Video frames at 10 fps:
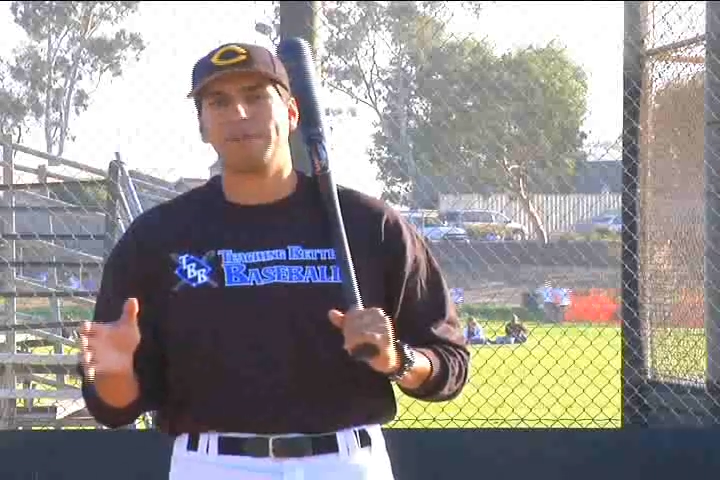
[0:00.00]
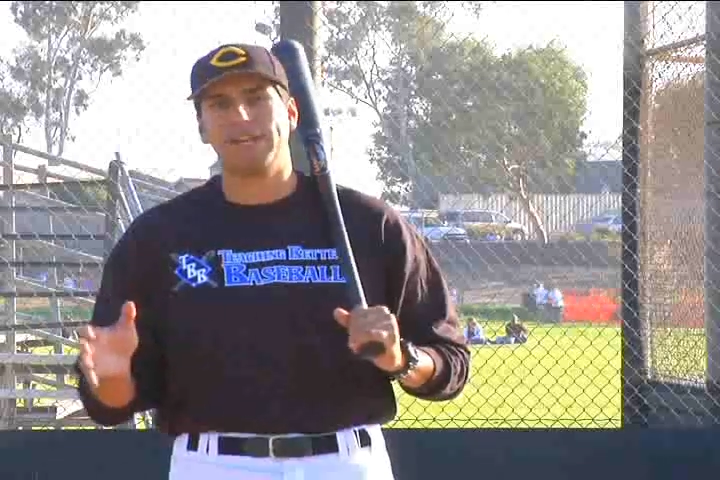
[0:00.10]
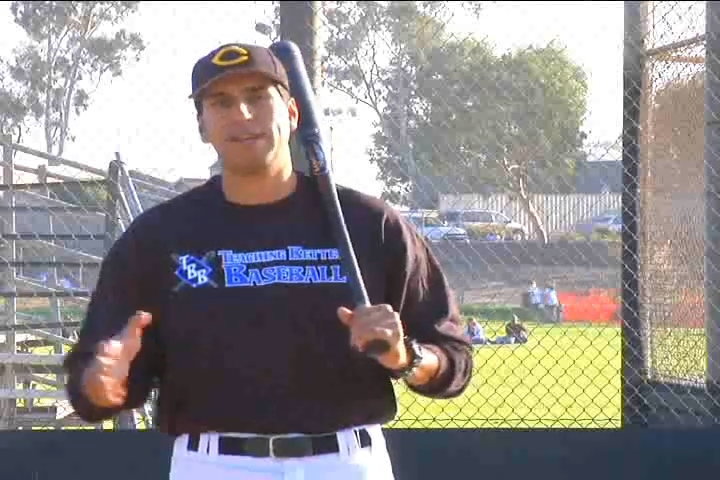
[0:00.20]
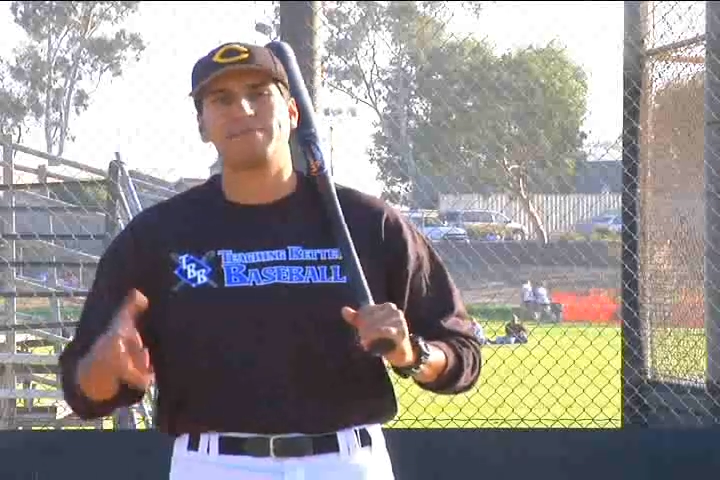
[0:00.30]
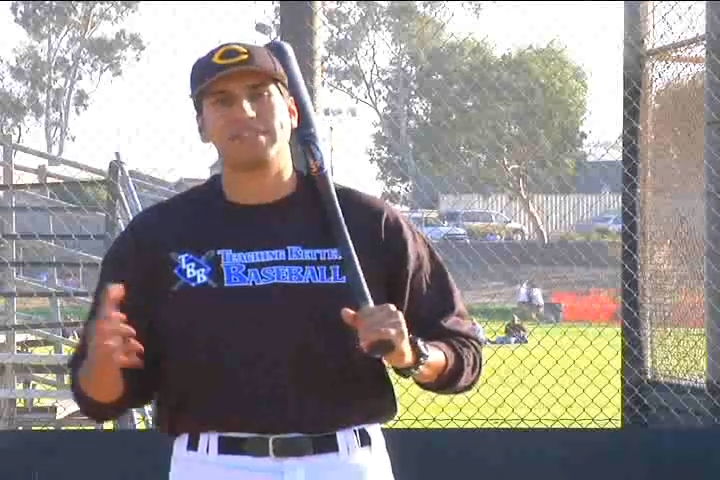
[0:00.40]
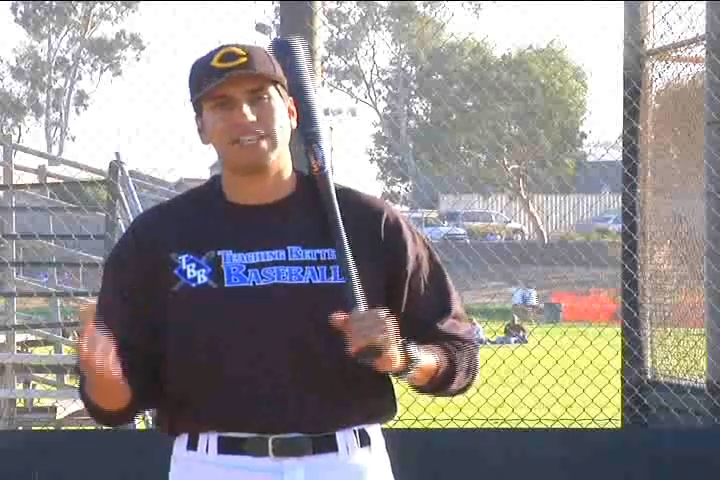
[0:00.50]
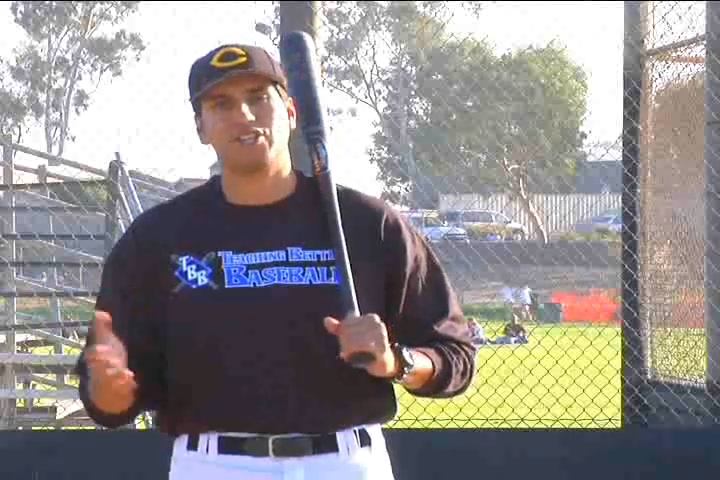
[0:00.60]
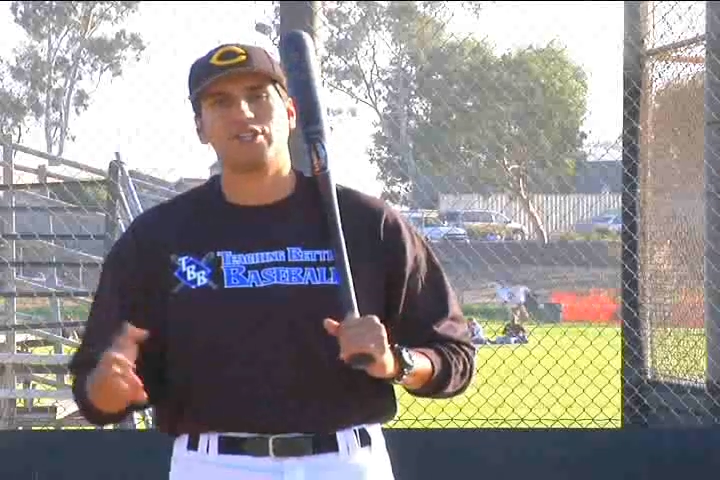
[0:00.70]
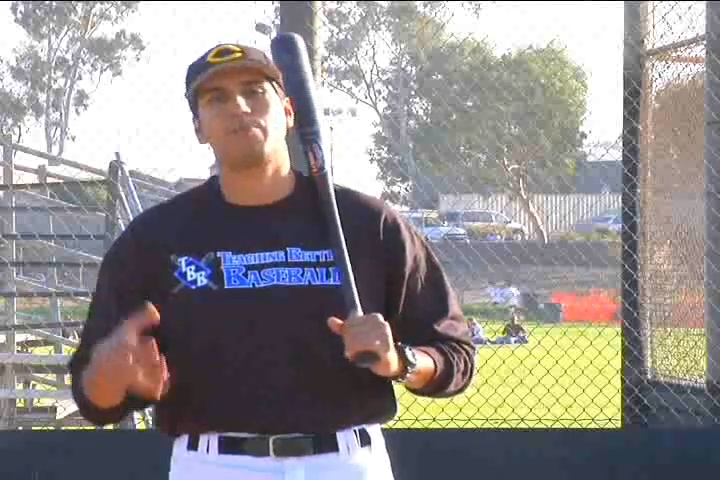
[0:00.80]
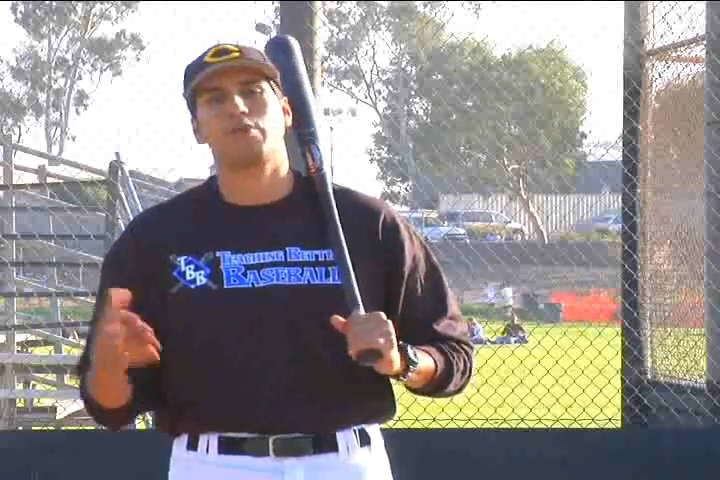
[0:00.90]
being in
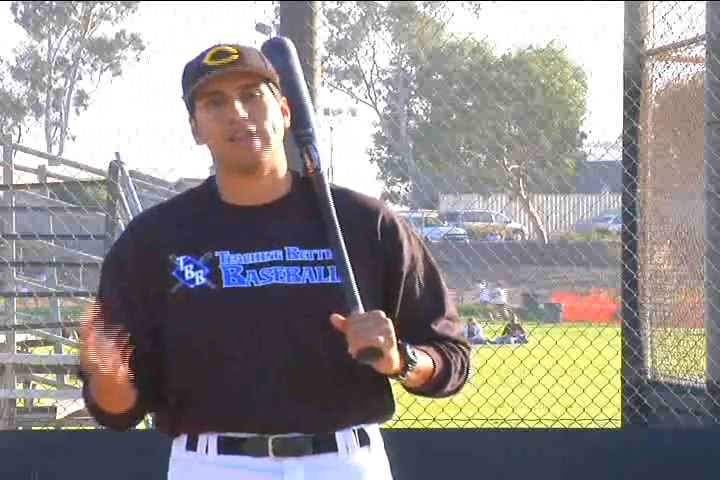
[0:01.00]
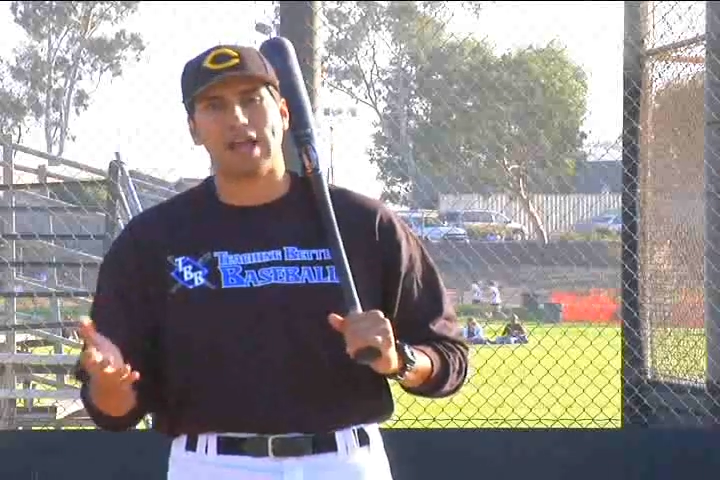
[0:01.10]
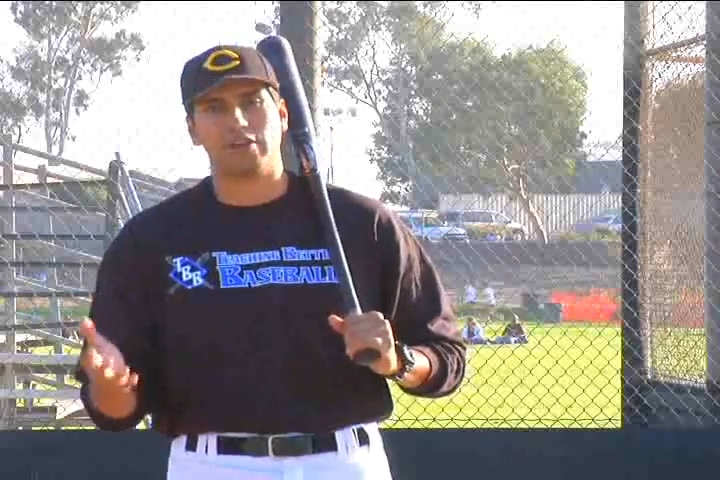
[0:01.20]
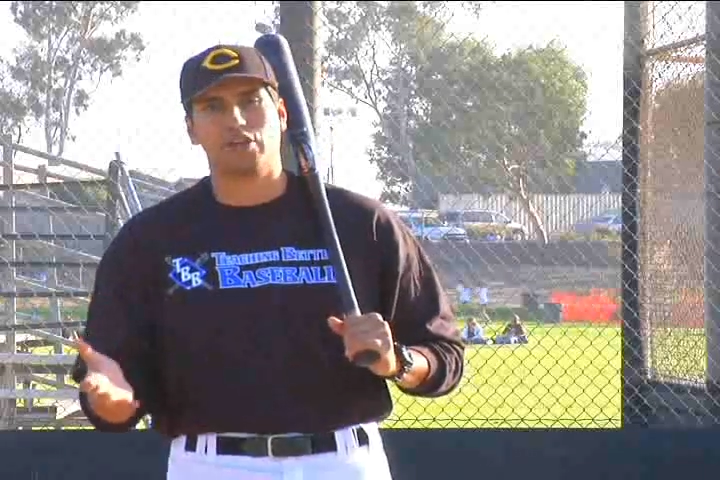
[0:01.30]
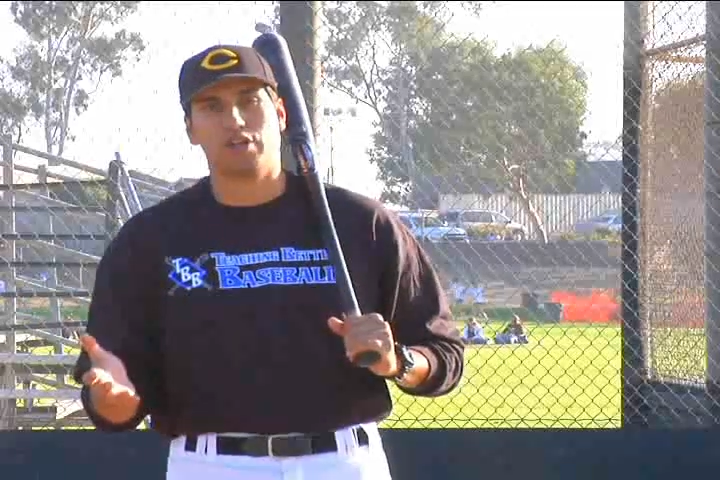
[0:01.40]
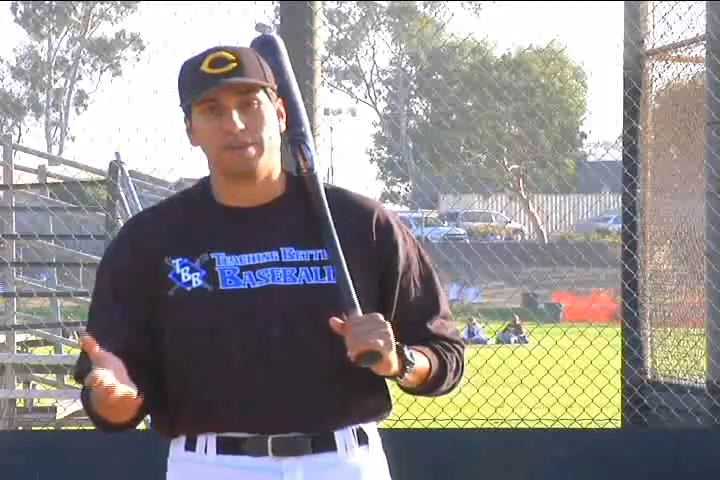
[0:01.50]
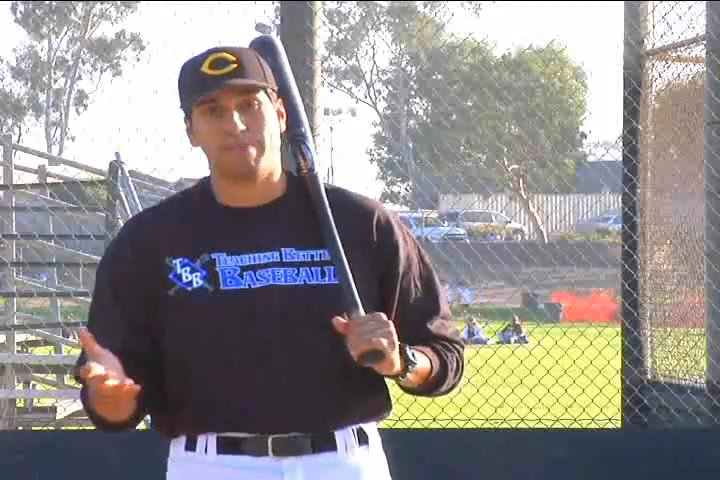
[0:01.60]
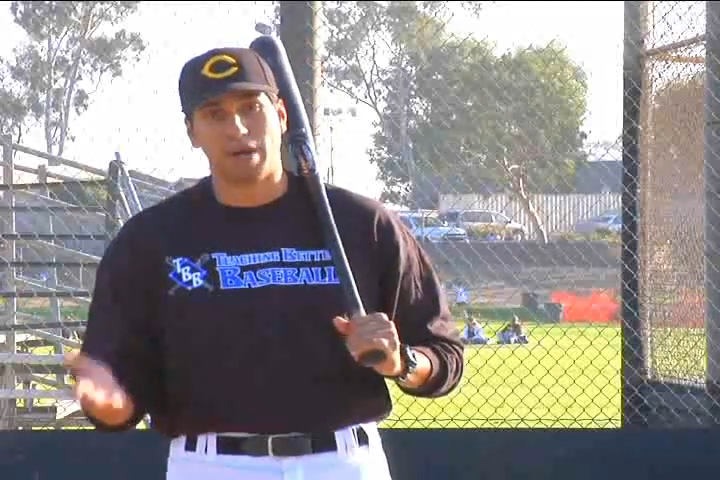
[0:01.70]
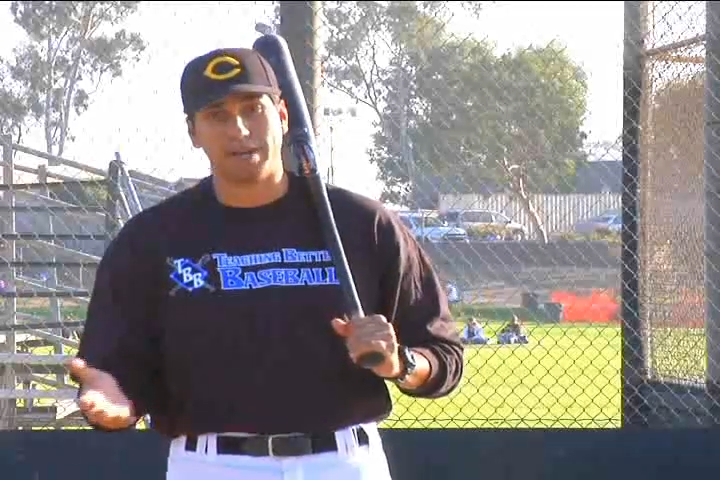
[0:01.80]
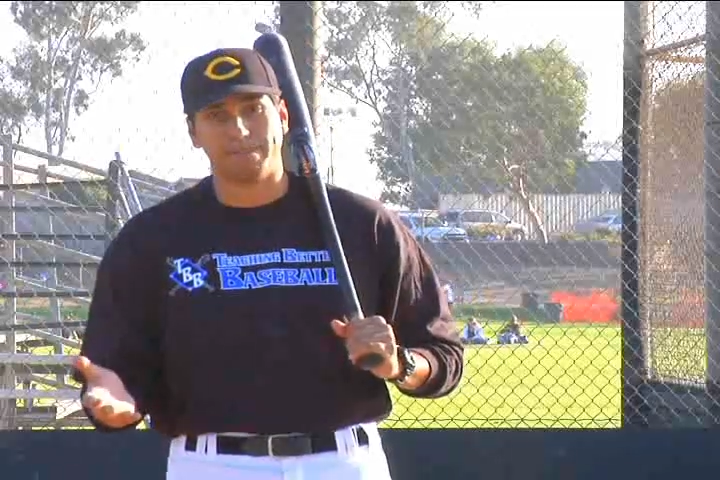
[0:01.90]
position to put down a
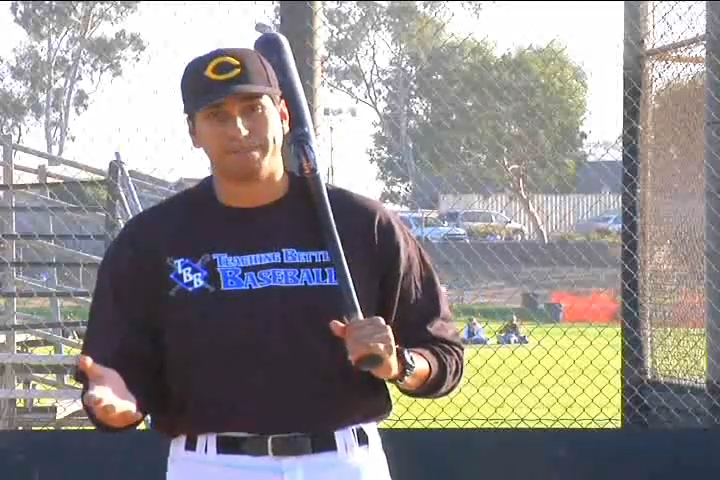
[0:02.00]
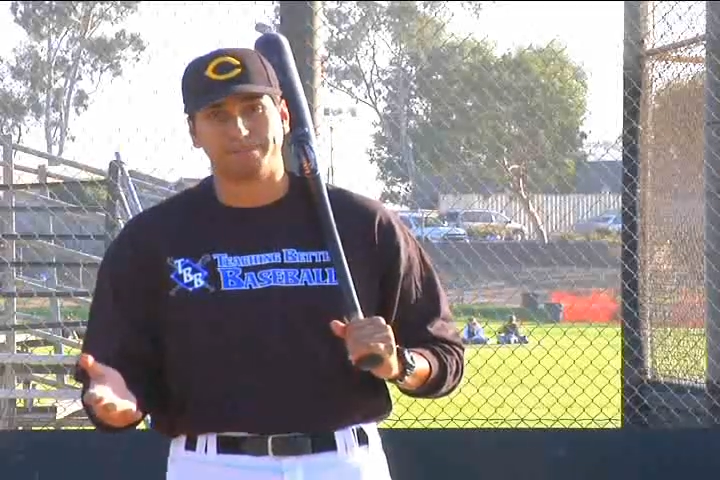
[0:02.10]
good bunt.